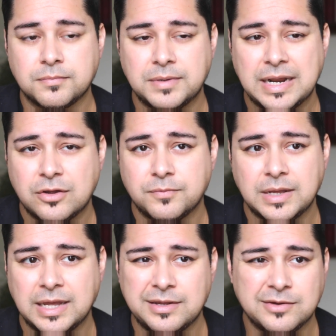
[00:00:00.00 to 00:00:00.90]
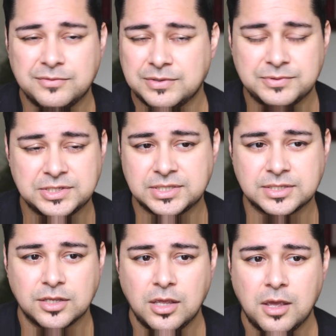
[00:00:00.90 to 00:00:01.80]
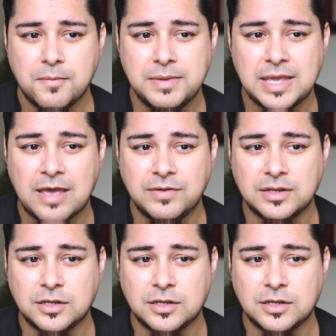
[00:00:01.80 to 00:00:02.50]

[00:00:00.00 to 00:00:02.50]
But I hope it was just me having